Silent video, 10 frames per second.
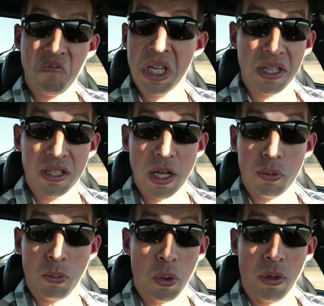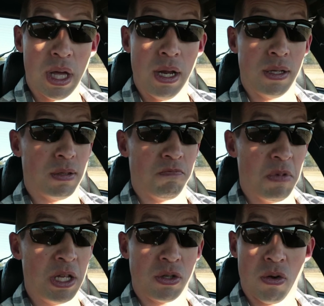is acceptable and
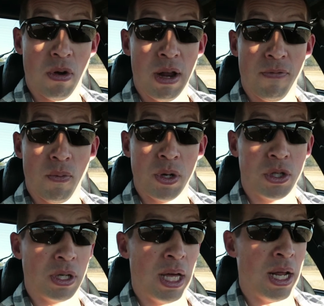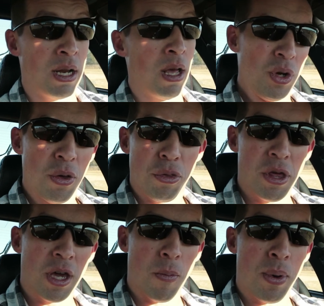it's great for what you're getting. When you
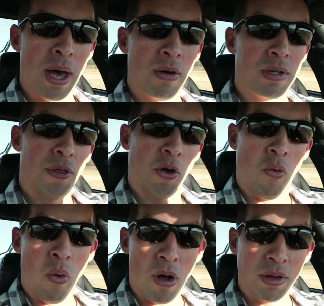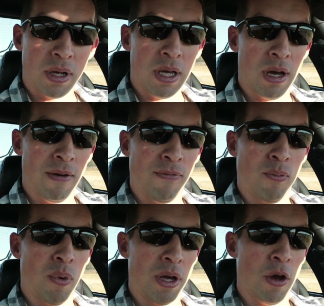think about the quality of
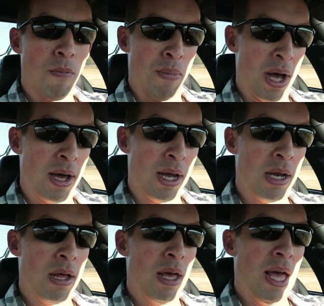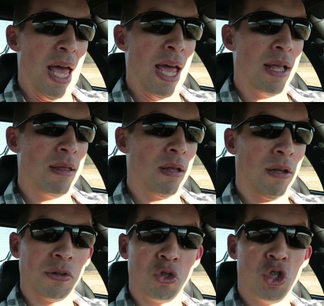what you're buying and the
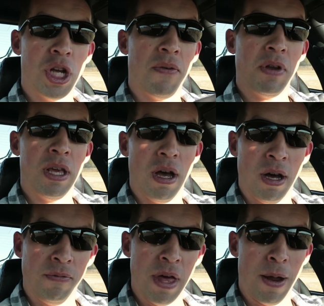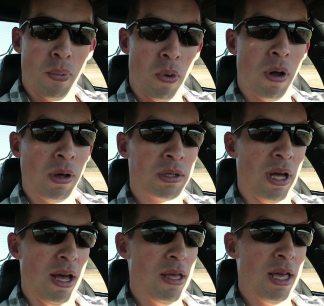longevity of that product,
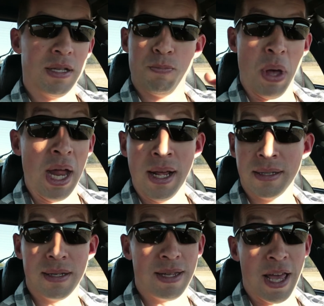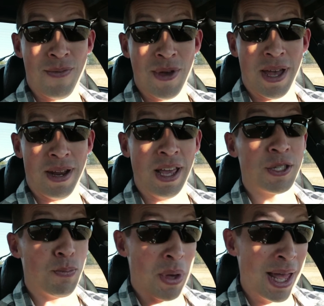it's pennies a day, man.
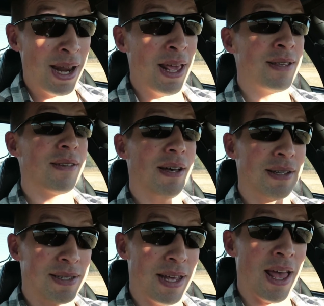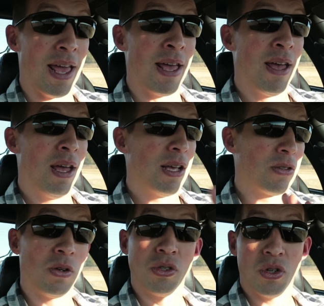It's pennies a day. As
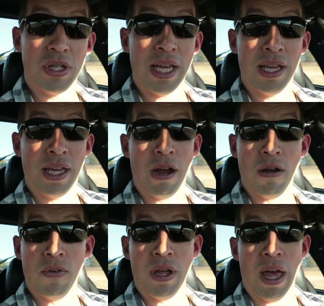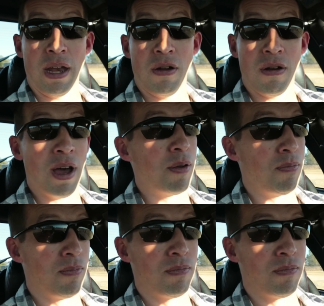long as you're taking care of it and you're not,